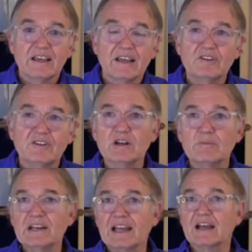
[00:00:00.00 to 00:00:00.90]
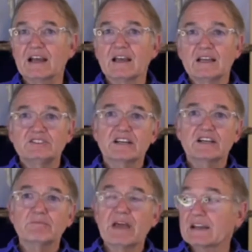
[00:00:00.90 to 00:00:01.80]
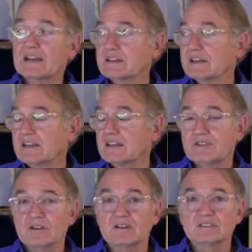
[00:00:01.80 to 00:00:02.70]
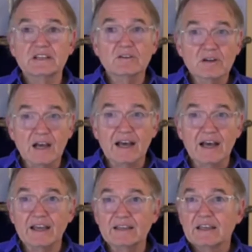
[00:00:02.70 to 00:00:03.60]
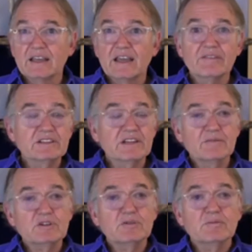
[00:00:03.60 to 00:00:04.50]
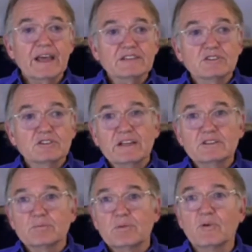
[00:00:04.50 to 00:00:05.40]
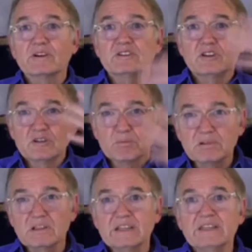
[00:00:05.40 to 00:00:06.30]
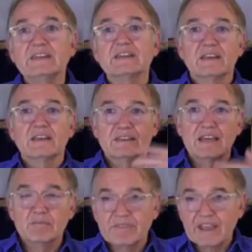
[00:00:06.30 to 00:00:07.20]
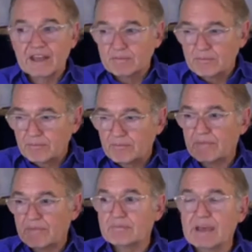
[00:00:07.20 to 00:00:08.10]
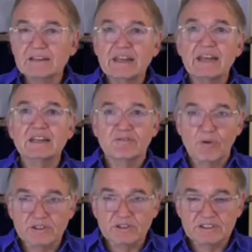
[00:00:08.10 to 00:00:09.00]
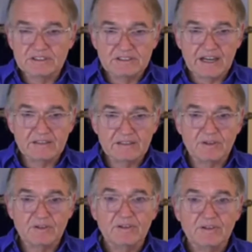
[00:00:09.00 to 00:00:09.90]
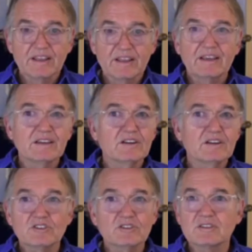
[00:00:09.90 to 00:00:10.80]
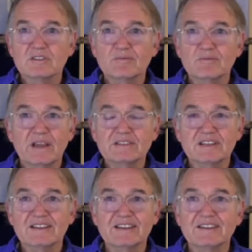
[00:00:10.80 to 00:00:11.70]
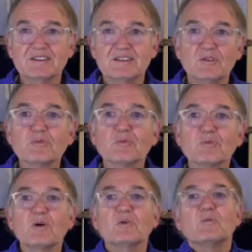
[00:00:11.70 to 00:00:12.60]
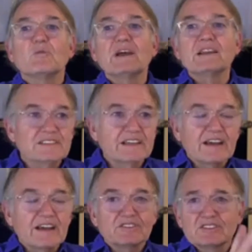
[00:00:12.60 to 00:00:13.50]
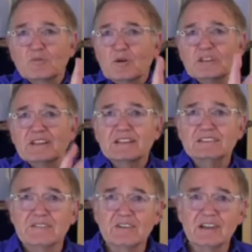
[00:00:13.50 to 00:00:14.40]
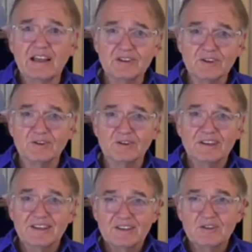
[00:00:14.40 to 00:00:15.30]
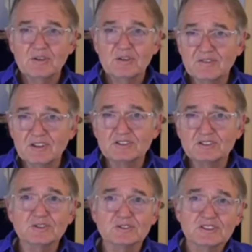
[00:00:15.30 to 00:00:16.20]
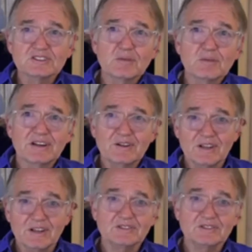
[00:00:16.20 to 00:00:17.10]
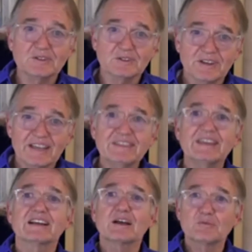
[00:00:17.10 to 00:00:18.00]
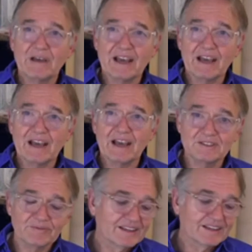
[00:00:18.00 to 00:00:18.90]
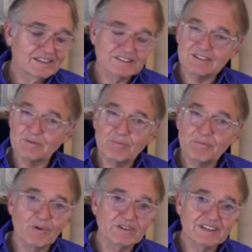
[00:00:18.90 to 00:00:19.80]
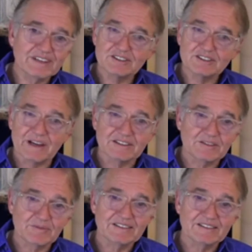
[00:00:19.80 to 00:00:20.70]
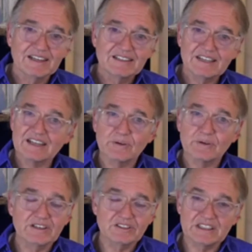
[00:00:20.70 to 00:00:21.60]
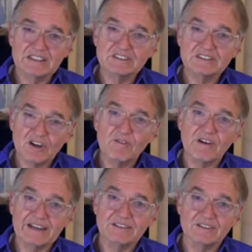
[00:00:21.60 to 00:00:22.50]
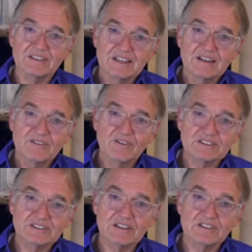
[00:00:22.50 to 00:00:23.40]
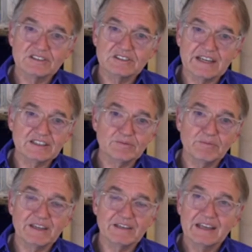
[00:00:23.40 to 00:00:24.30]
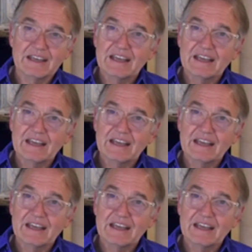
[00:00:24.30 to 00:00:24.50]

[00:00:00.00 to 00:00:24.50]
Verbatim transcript: If you want to be like a chick magnet, if you're a single guy, every time you masturbate to porn, you're depleting that magnetic force inside of you. You know, you just basically, you don't throw it away lusting after some woman that doesn't even love you. You give your juice to somebody who loves you, and then it comes back to you. Just some important aspects about sexual energy is so vital for us to understand as men.